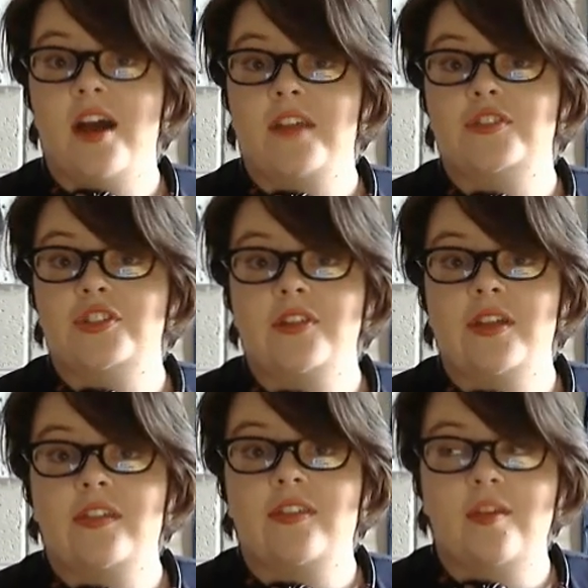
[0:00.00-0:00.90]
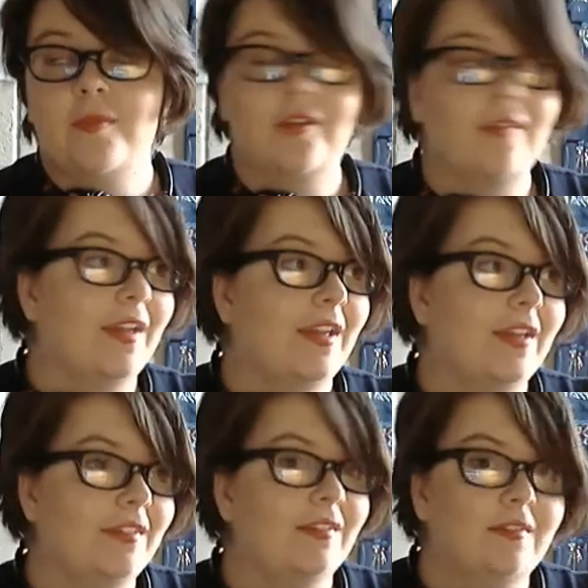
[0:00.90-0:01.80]
of shooting this summer, like,
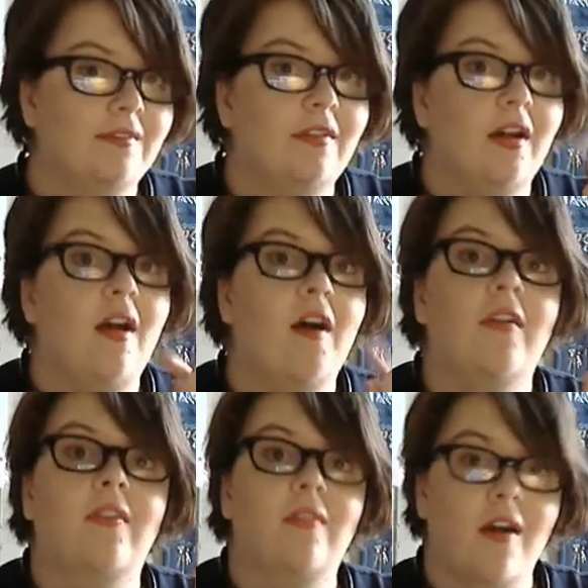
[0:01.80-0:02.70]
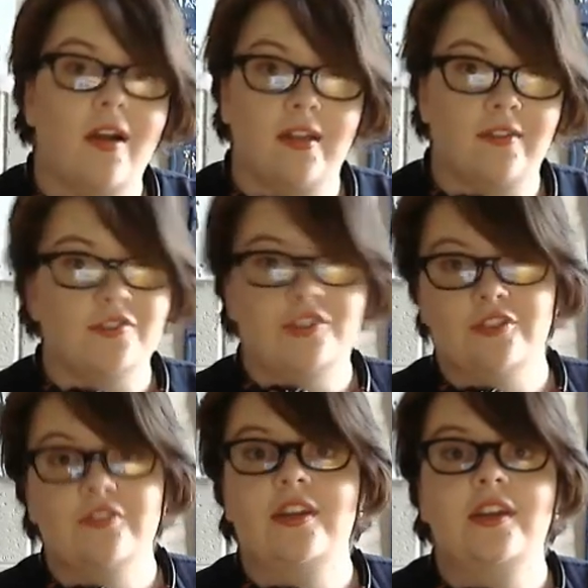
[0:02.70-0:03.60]
a lot of
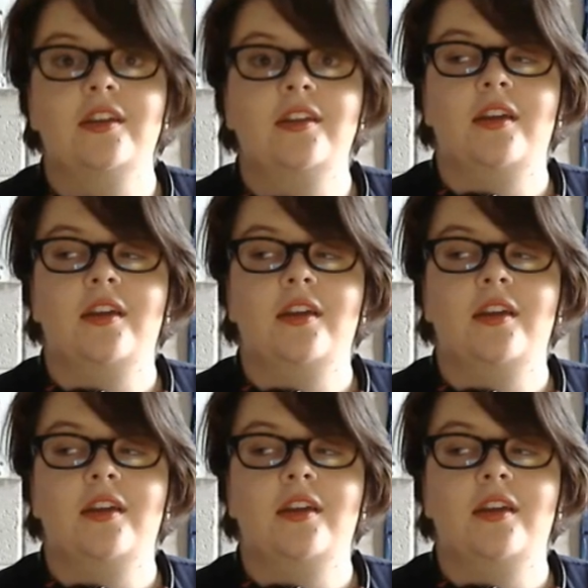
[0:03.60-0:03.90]
shooting.